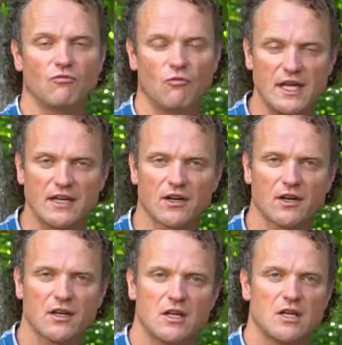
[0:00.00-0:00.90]

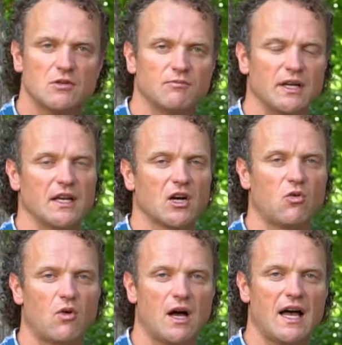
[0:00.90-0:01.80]
weaker. But in the
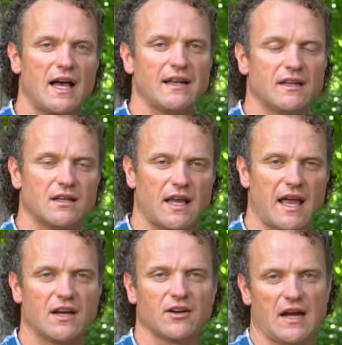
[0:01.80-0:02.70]
quad
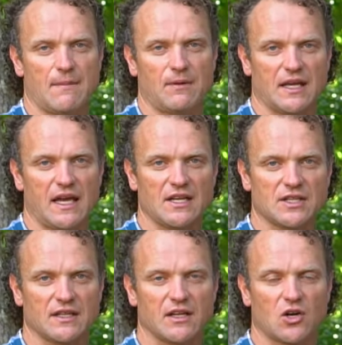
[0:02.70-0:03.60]
anchor
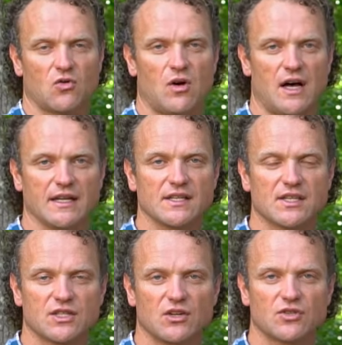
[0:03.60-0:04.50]
application, the quad is
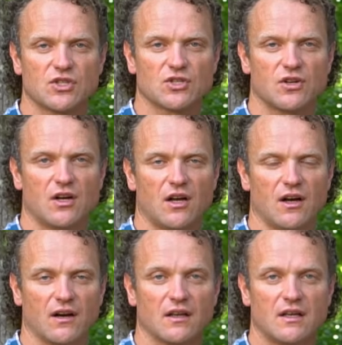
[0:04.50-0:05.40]
so
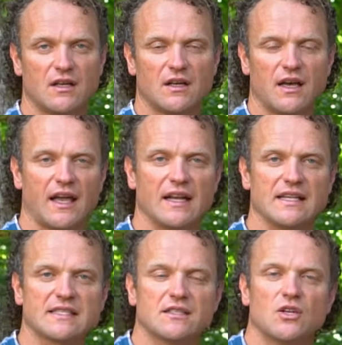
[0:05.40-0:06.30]
strong and
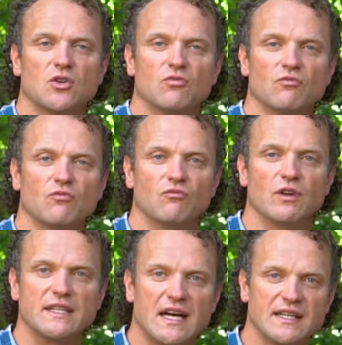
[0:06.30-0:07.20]
it's
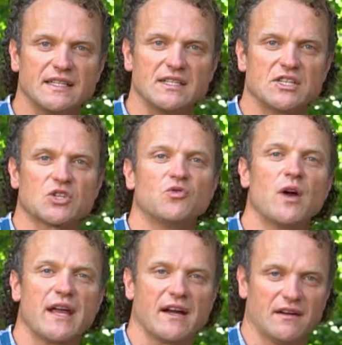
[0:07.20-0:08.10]
redundant
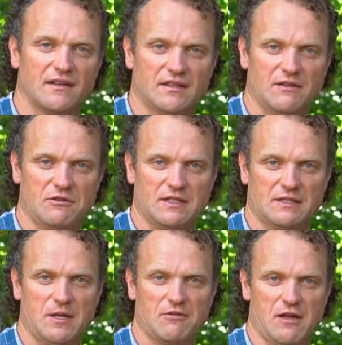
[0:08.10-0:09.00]
squared. Let me
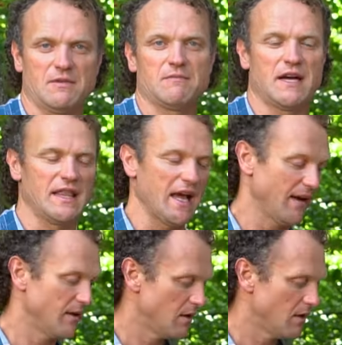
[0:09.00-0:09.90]
explain what I mean by that.